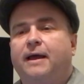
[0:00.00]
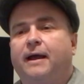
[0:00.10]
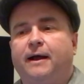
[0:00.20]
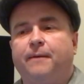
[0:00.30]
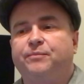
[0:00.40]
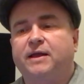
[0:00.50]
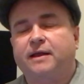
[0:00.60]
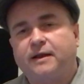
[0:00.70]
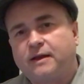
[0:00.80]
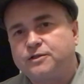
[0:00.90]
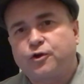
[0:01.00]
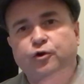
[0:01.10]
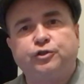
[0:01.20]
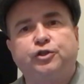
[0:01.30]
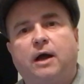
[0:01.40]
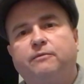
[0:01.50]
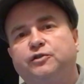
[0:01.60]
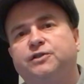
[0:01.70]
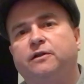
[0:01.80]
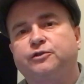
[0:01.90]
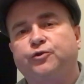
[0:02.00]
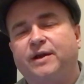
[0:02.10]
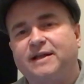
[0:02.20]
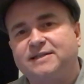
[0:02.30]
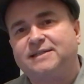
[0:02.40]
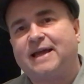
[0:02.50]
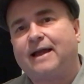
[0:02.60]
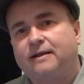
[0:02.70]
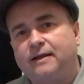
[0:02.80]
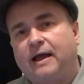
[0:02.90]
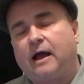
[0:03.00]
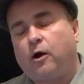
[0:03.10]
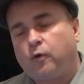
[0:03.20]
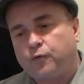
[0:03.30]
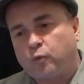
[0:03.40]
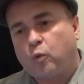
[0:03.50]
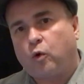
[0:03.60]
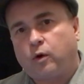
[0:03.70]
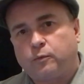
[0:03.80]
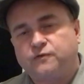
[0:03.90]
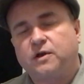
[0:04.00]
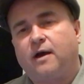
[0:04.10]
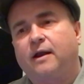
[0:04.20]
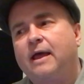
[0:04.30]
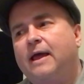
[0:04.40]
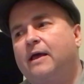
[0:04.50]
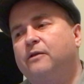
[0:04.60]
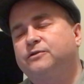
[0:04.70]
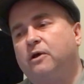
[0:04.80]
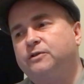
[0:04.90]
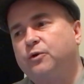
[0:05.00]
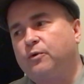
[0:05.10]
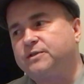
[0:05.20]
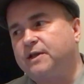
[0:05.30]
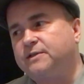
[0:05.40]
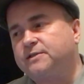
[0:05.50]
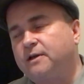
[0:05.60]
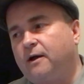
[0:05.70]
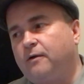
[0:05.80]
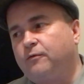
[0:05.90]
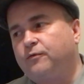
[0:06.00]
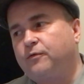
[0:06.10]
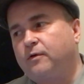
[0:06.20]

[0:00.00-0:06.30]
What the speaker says: It does a good job of just illustrating exactly how the war moves on. There's also a sense of